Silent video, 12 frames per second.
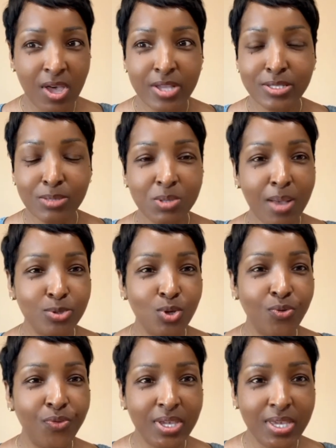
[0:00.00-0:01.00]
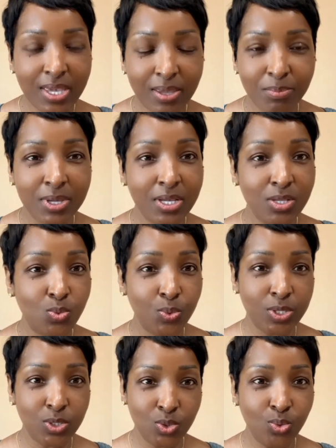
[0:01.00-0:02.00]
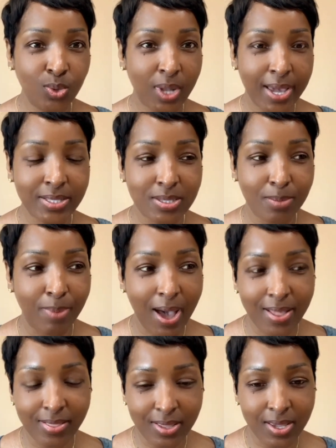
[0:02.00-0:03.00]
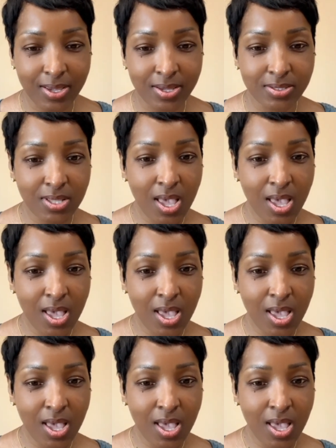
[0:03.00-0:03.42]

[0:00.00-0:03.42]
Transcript: Sometimes you forget because we do like to buy things,